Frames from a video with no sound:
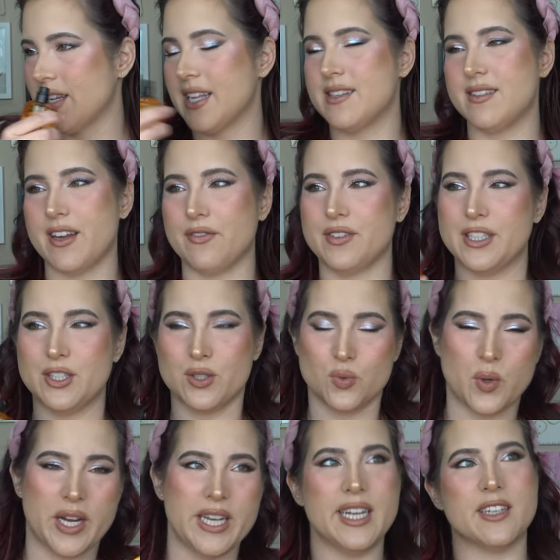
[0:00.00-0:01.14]
It's definitely
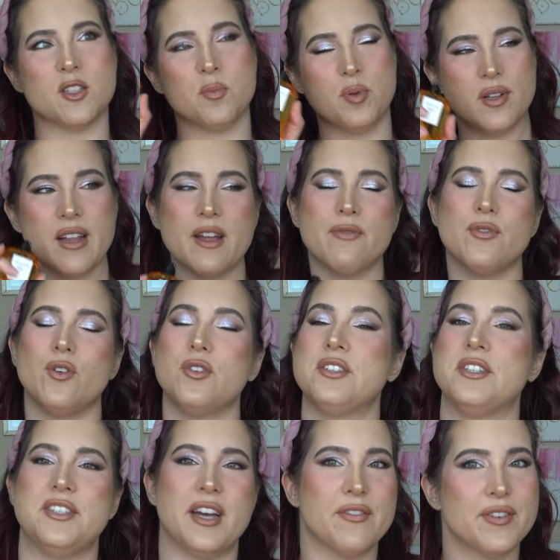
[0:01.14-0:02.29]
sweet, it's playful,
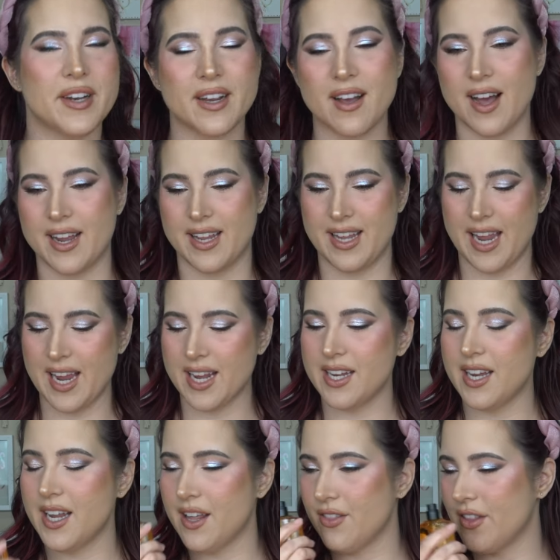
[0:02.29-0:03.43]
definite cotton
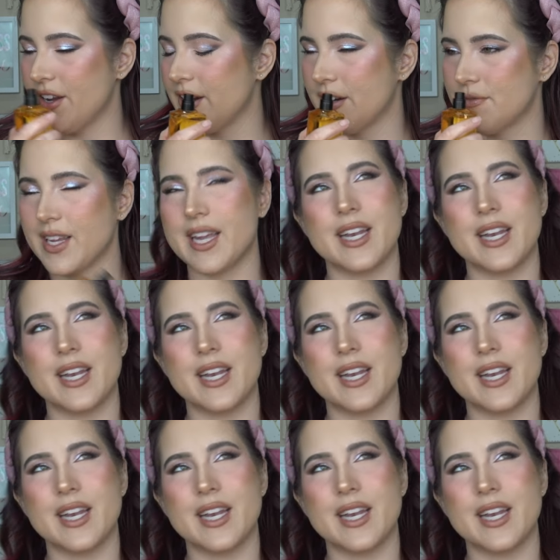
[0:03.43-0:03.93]
candy in there,